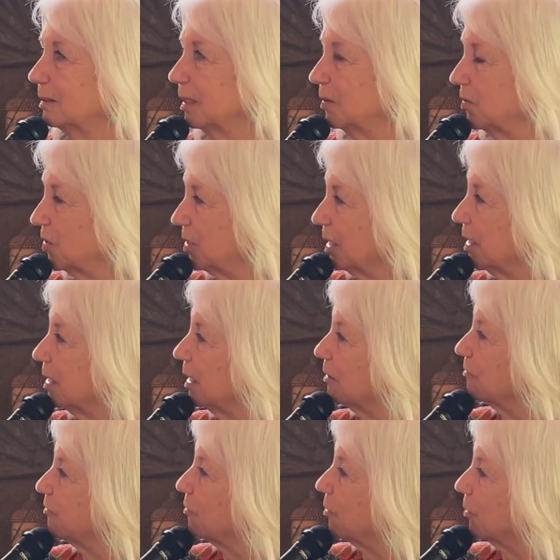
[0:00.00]
It's sending
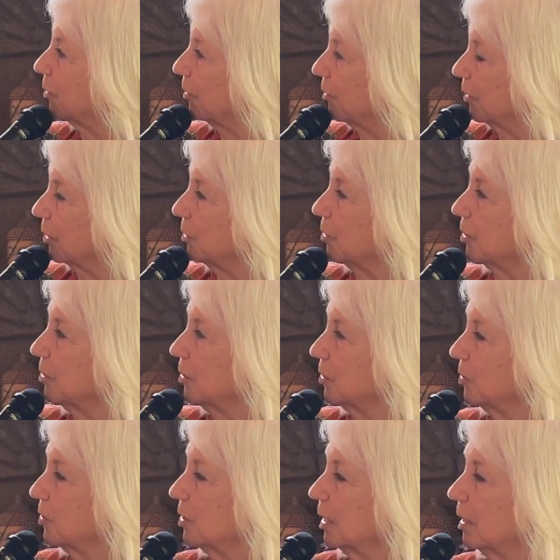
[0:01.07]
forth the
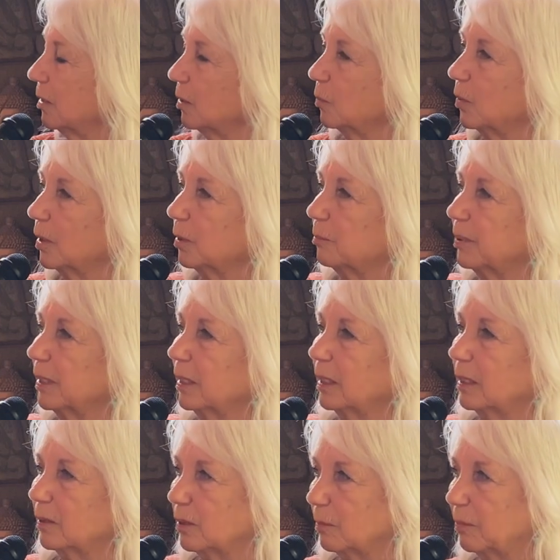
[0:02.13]
goodness and the well-being
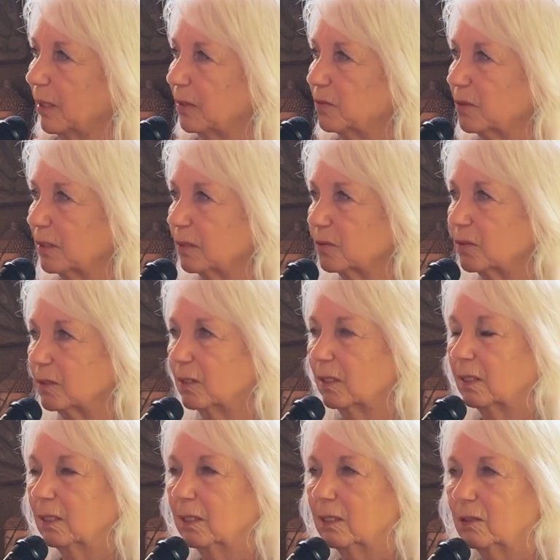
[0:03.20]
and the blessings
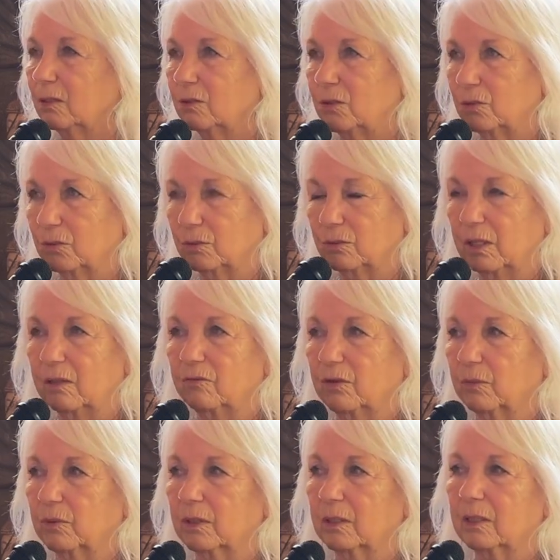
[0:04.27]
to
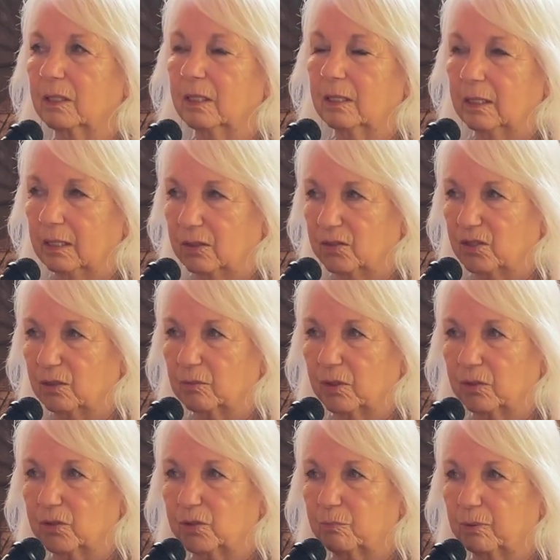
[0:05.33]
everyone is the
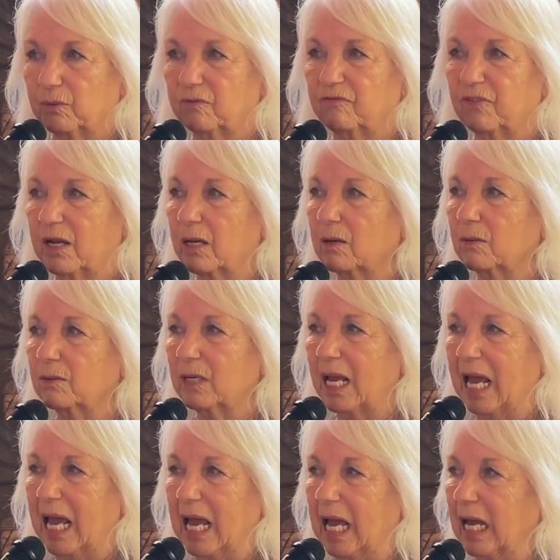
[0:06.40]
most profound
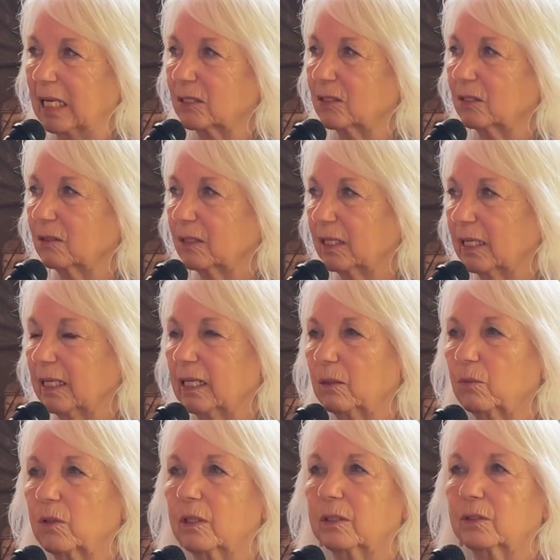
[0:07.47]
act
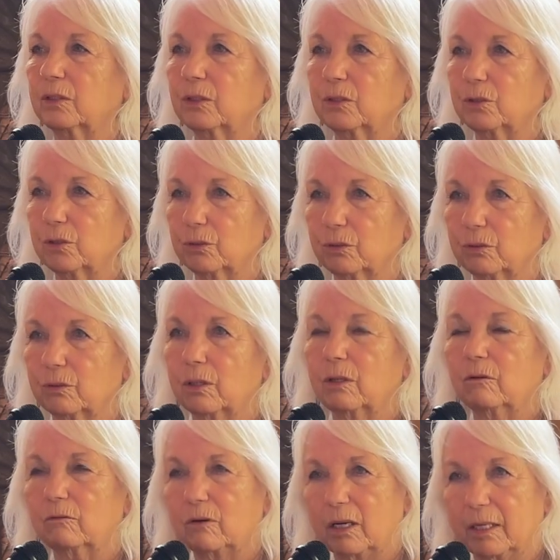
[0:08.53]
anyone can do
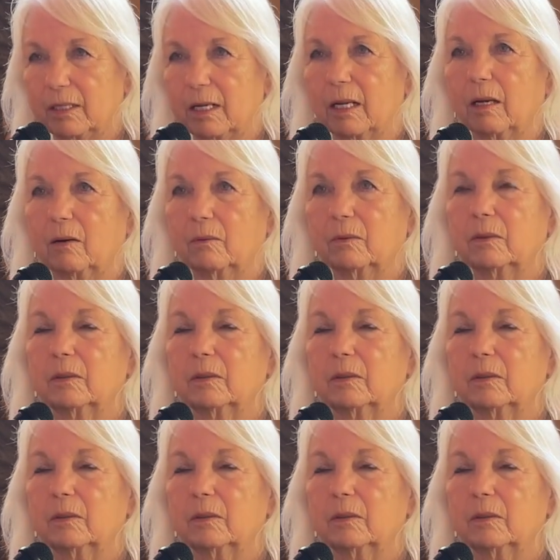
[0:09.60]
right now.